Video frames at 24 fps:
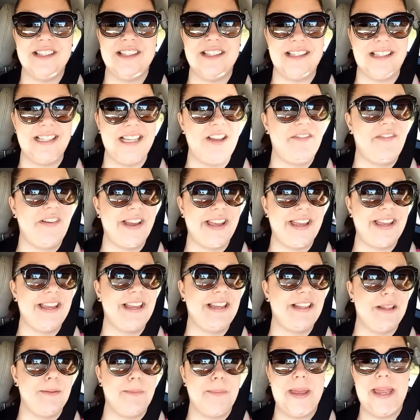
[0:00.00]
just to see if I
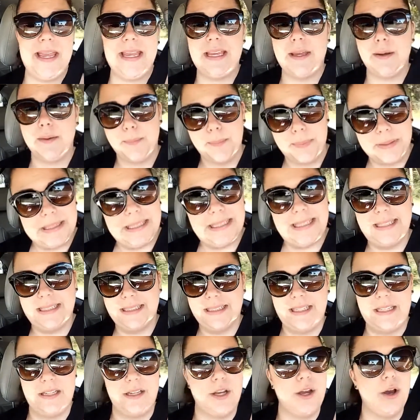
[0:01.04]
can get the pain
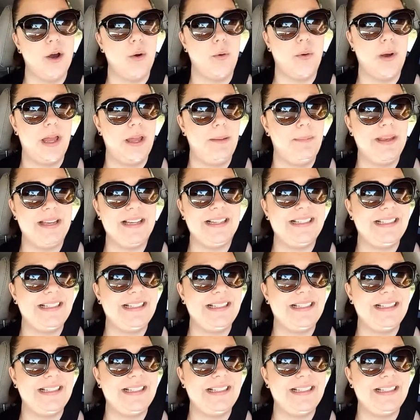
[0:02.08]
completely to go away,